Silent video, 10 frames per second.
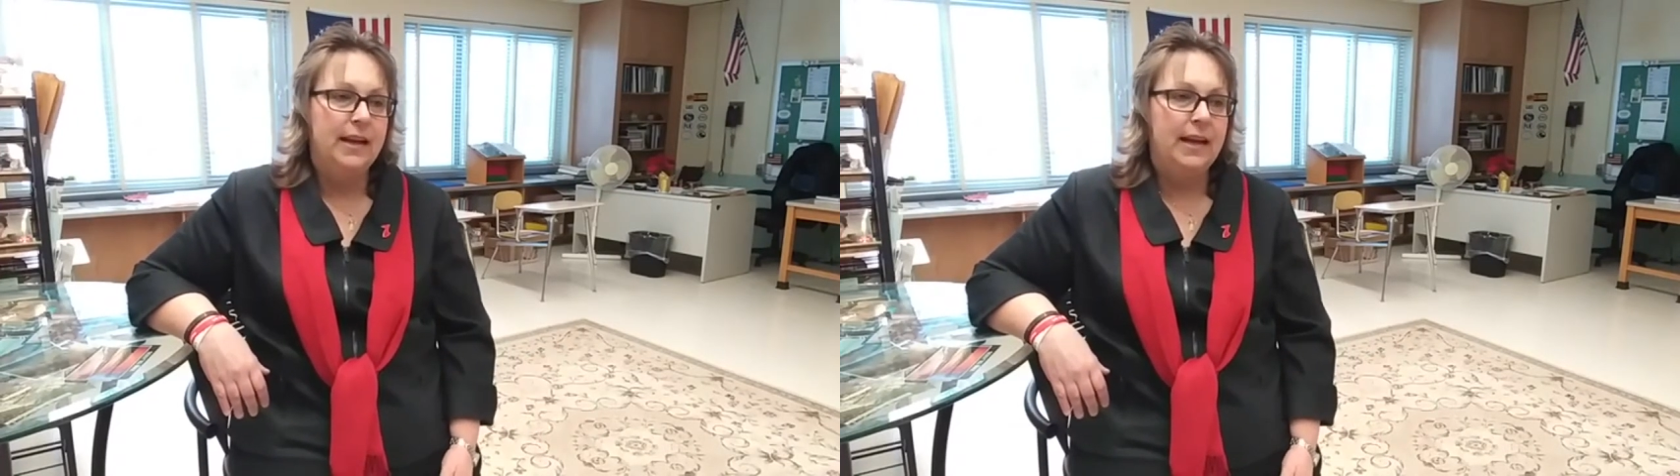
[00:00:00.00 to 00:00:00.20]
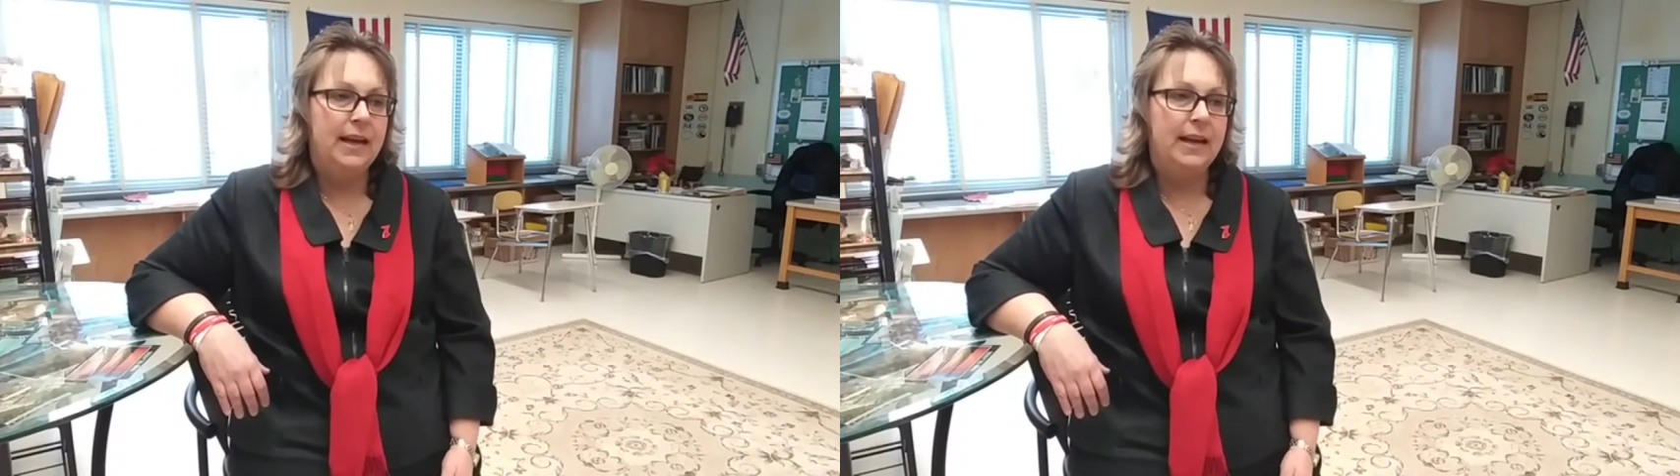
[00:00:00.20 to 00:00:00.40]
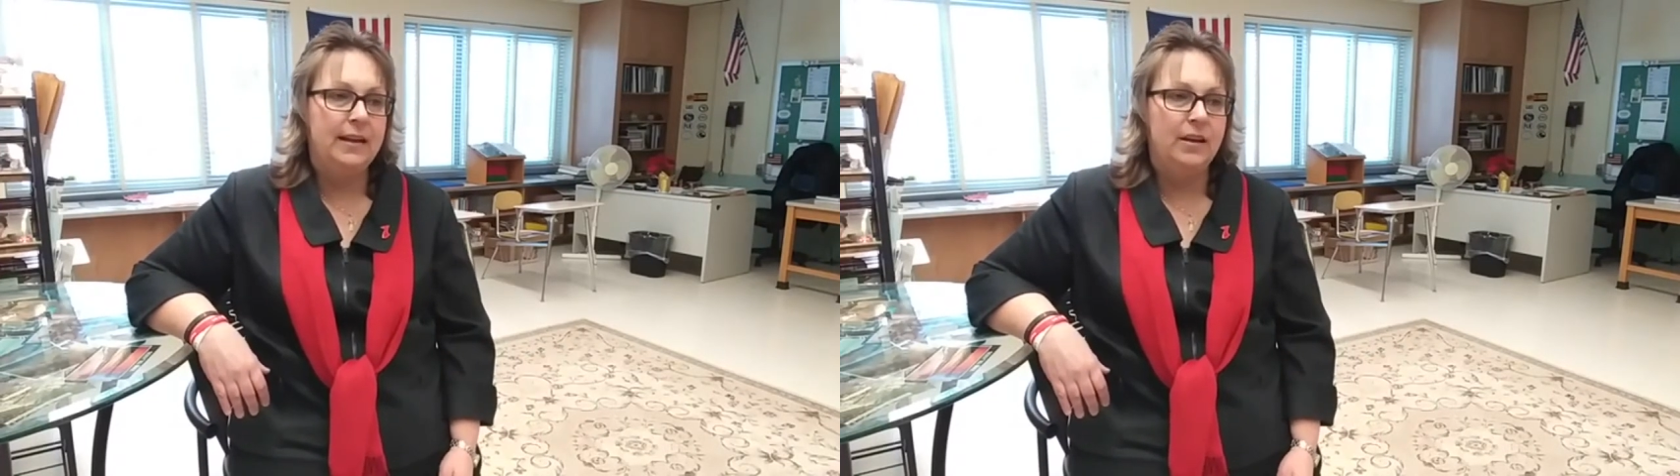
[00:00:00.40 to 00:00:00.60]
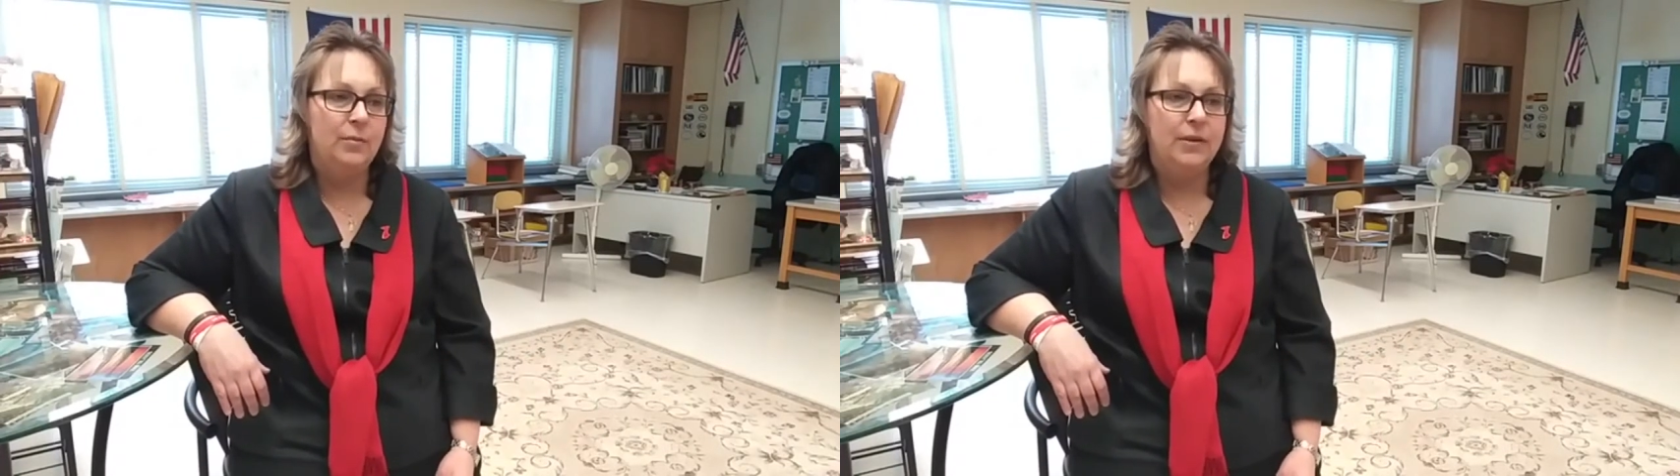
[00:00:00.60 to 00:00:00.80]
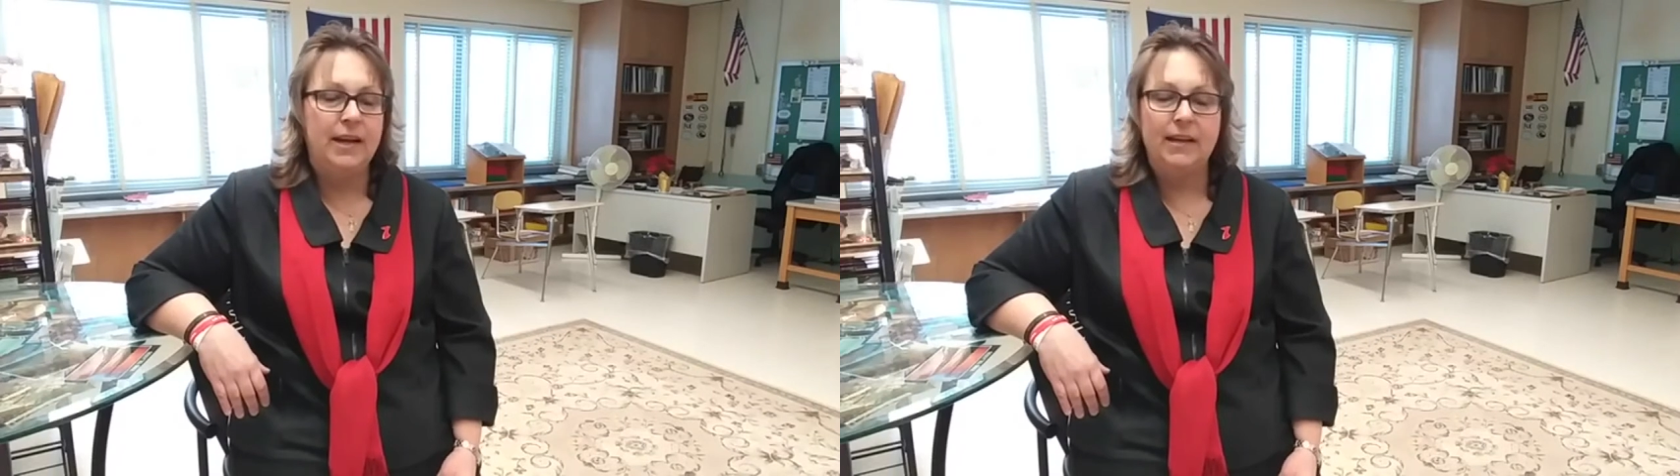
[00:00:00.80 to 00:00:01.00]
and ended
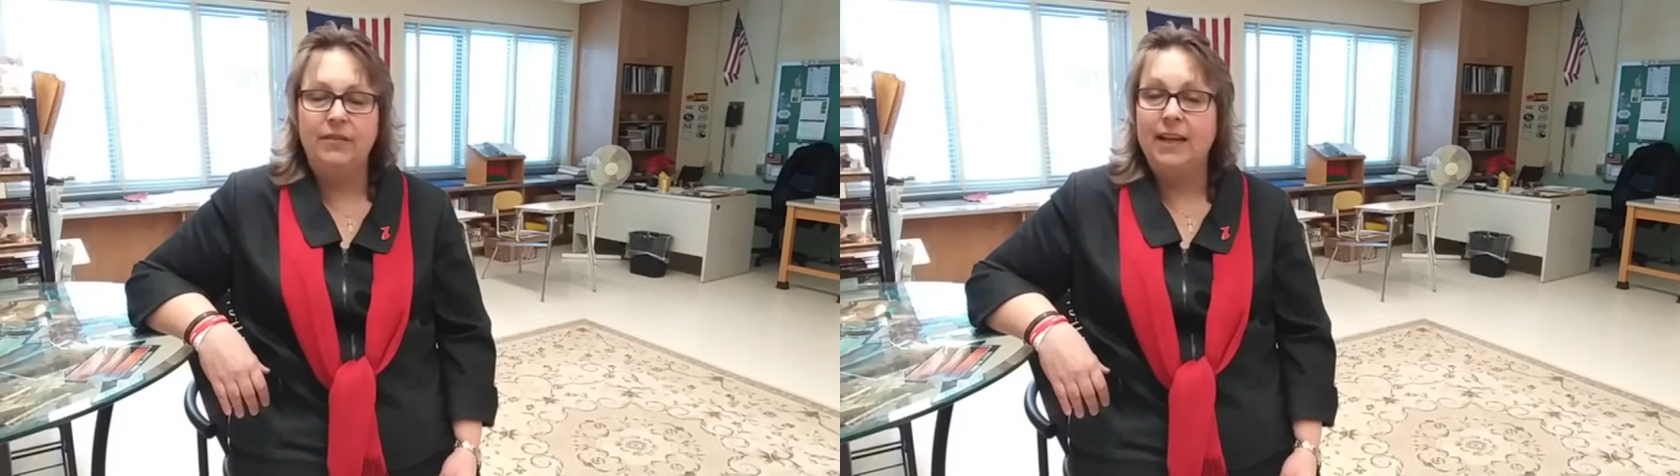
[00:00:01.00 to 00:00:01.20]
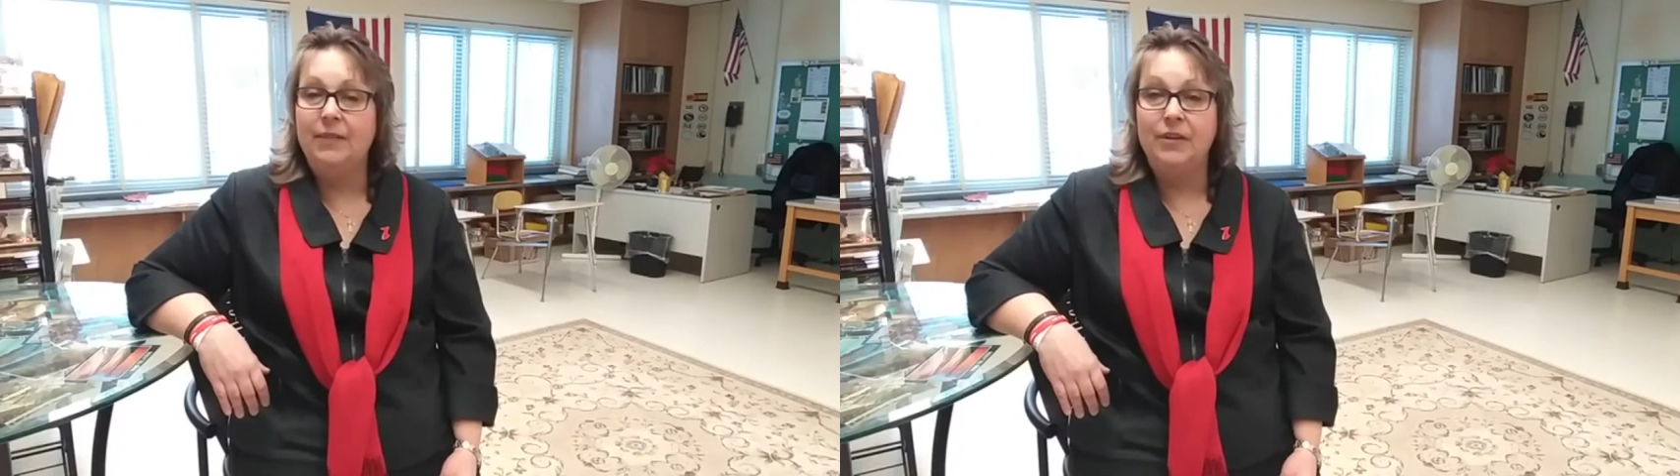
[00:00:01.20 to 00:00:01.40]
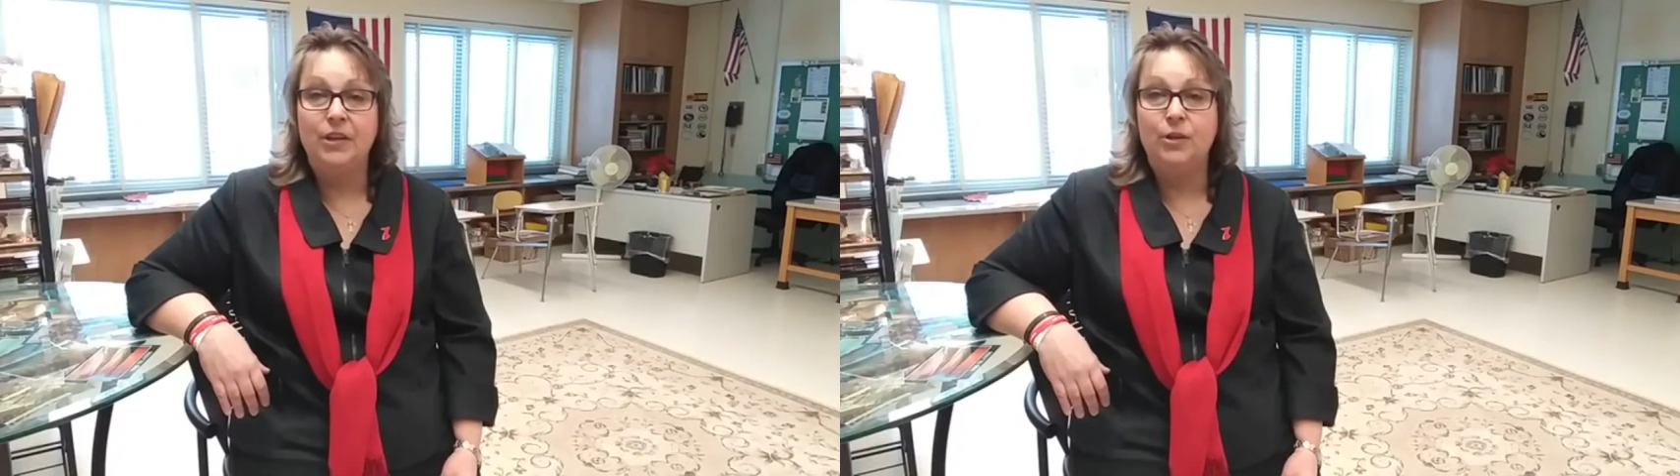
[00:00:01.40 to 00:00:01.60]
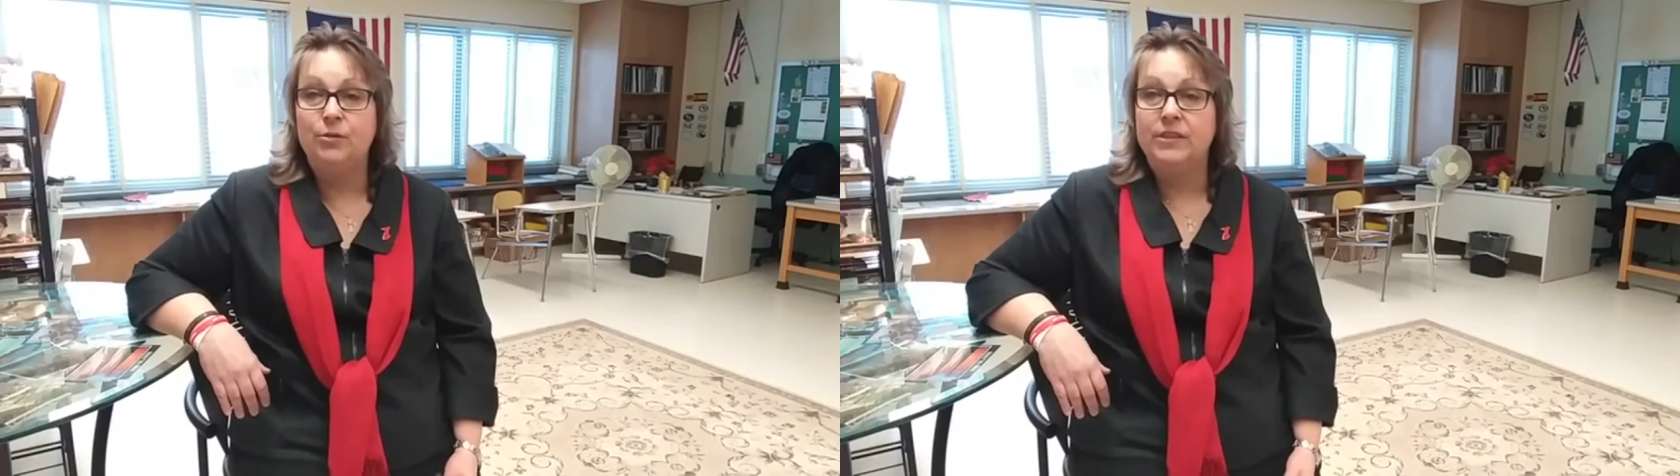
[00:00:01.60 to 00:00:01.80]
up not even having to use